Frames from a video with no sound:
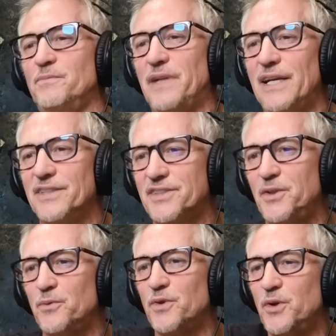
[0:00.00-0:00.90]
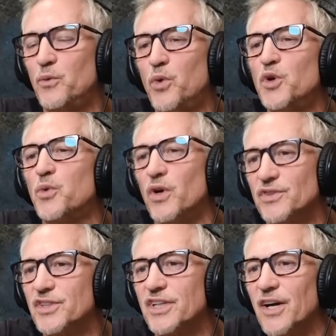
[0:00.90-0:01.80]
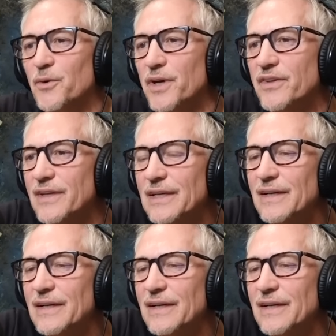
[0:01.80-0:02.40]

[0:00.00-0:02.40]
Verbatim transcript: players you, you would want to go with.